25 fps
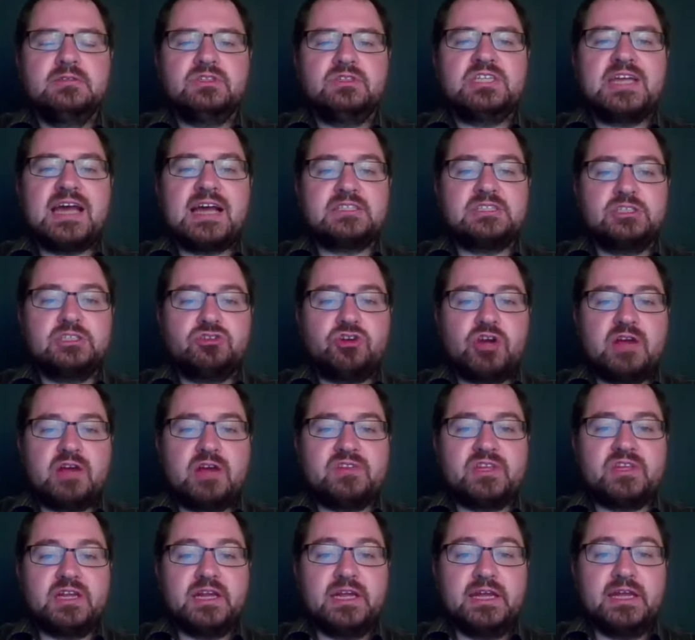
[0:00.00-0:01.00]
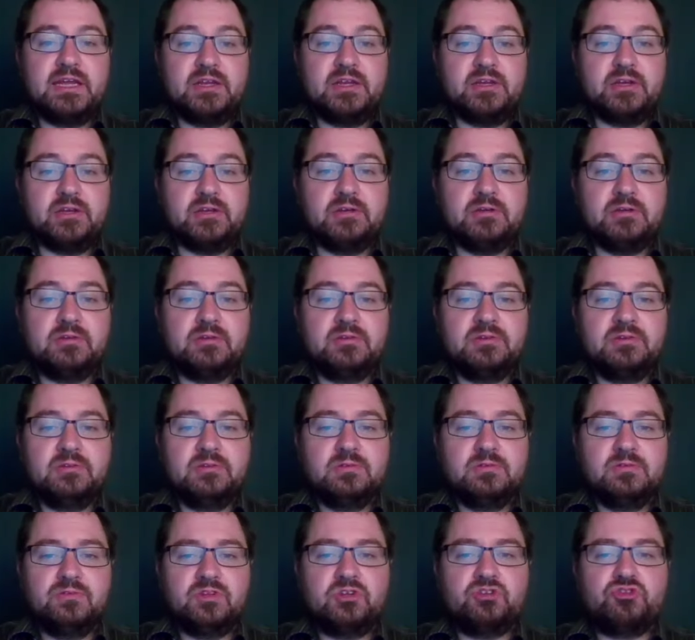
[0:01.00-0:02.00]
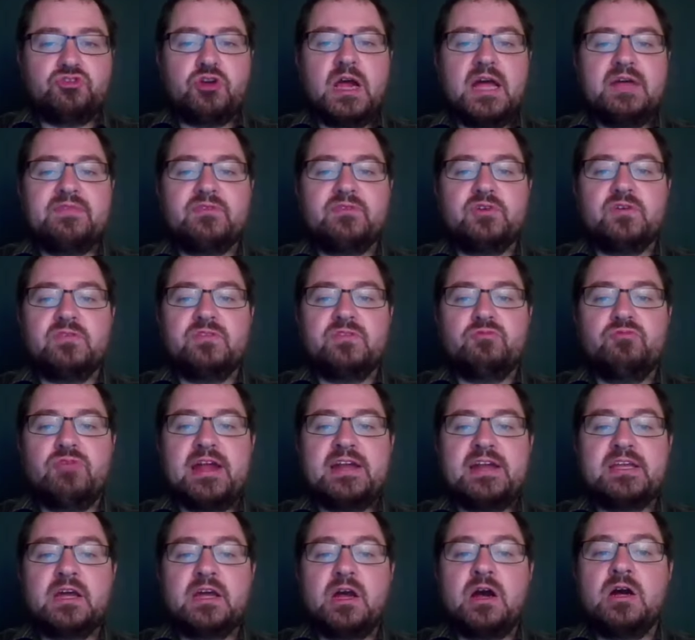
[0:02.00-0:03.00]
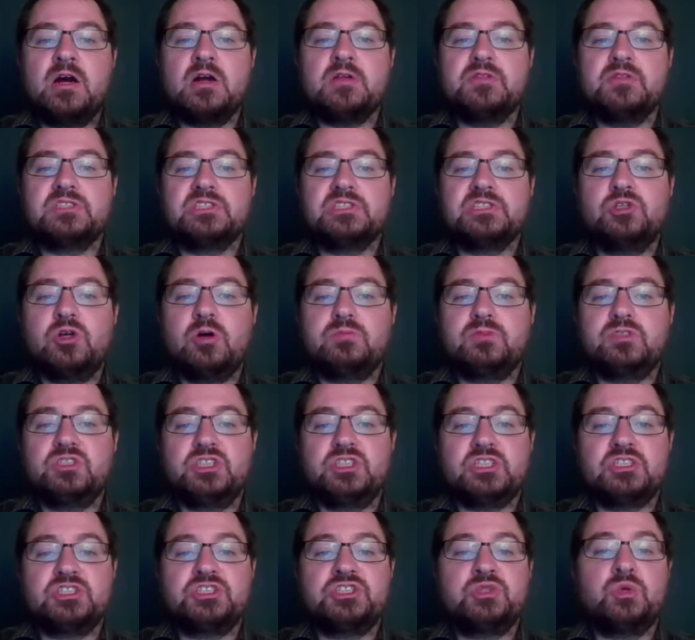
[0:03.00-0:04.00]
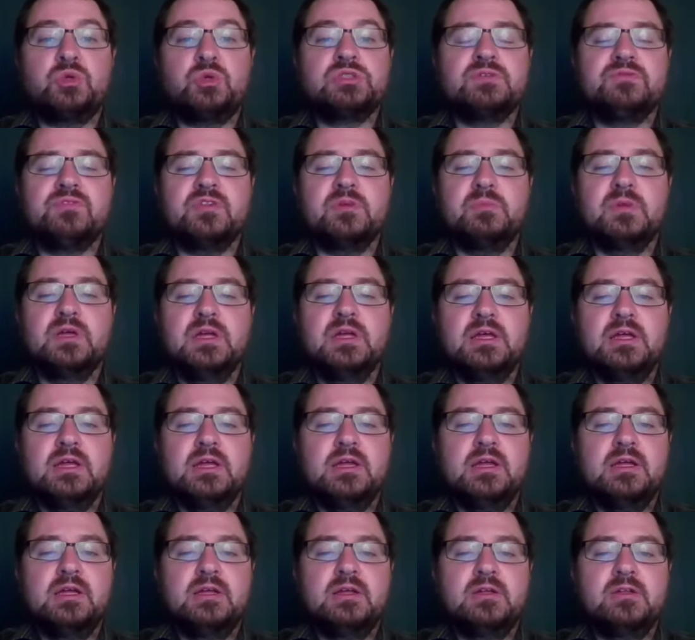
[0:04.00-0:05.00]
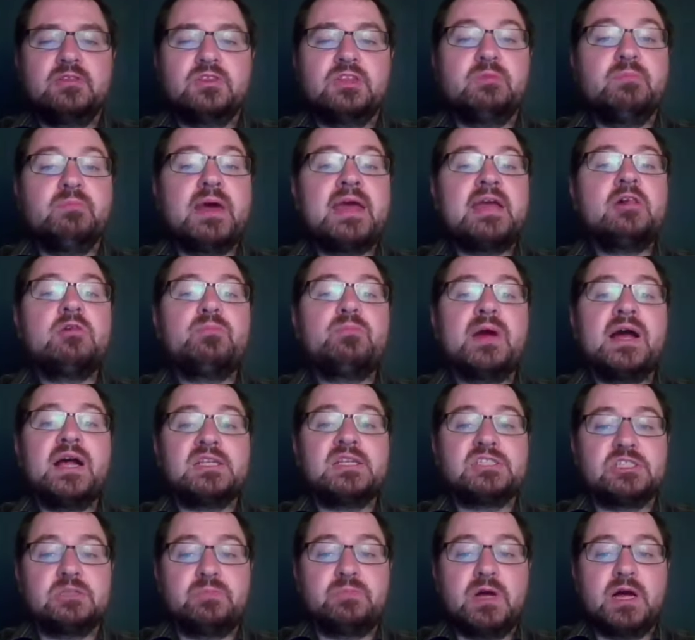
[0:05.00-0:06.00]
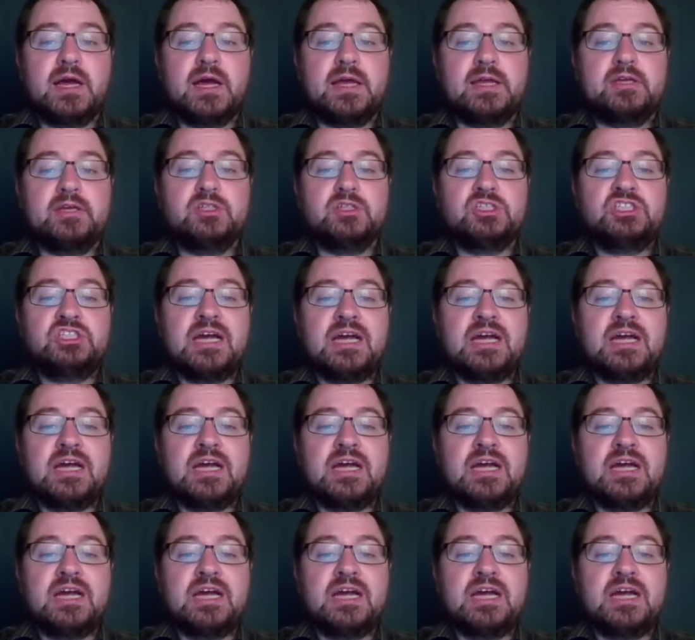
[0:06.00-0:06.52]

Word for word: The taxi driver that hit her, the driver of the red car that stopped just short of them, the male passerby who